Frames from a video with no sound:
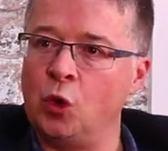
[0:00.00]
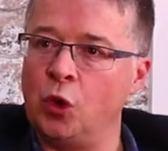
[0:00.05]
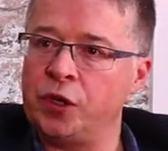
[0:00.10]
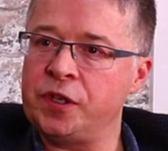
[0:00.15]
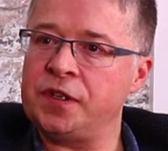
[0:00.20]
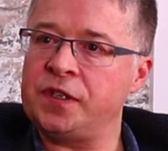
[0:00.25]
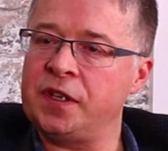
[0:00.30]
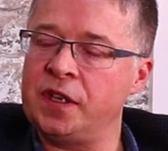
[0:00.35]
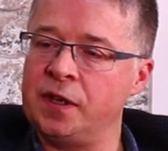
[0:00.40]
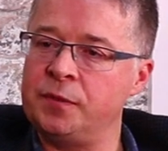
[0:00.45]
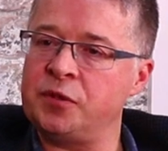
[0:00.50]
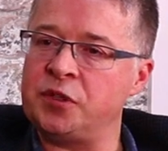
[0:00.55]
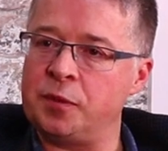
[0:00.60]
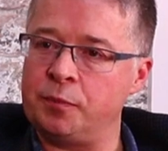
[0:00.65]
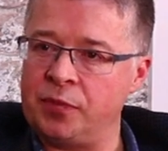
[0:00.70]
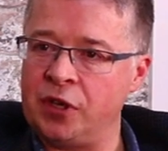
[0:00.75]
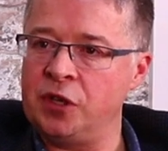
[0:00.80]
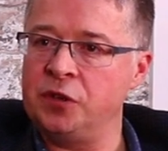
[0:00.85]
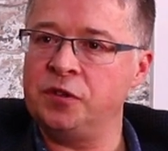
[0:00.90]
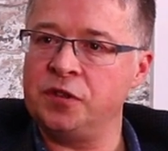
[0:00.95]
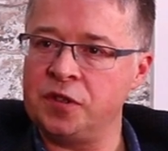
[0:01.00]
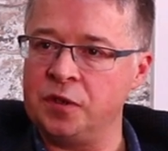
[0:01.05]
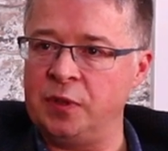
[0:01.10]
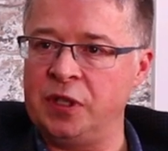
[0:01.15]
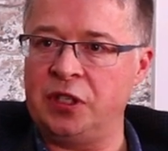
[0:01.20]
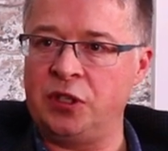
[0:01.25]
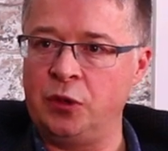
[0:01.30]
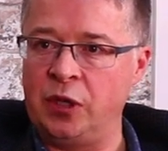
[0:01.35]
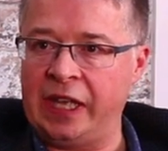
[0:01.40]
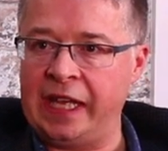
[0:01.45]
What is it I'm supposed to
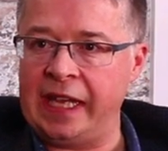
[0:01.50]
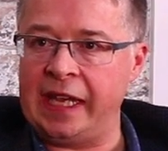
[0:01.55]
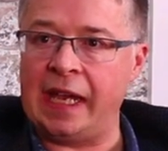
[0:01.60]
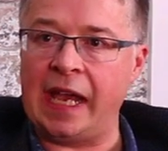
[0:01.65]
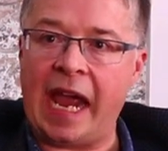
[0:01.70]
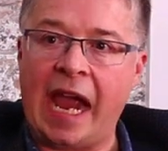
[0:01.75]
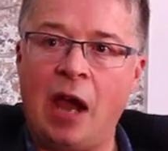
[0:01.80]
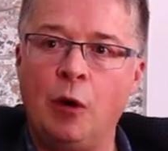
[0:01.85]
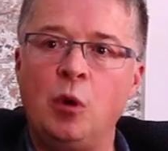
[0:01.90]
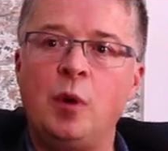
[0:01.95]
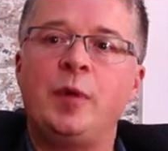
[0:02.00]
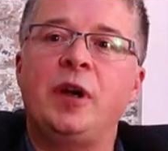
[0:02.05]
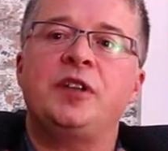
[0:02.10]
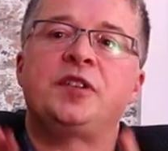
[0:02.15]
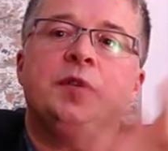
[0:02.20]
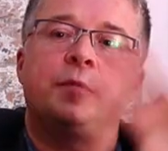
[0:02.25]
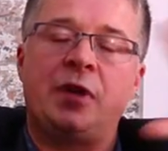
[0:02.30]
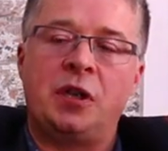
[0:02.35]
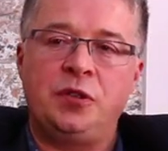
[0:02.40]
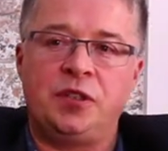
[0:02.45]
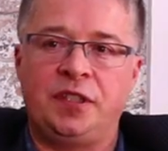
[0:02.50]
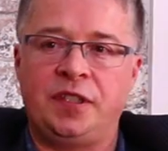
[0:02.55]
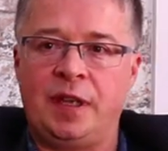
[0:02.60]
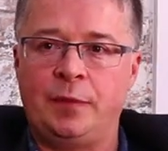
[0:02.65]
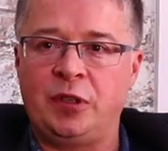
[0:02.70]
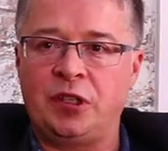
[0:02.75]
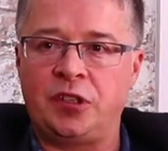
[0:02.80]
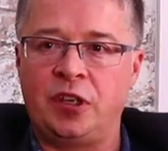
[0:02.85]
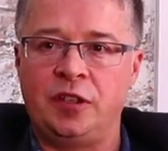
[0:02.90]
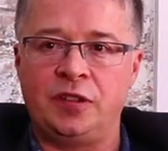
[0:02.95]
be doing here? How am I supposed to
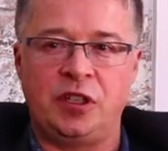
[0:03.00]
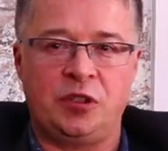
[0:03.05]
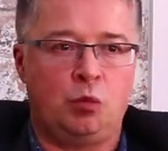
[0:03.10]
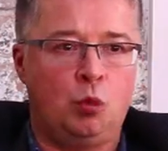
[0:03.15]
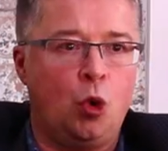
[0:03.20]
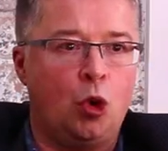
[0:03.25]
demonstrate this?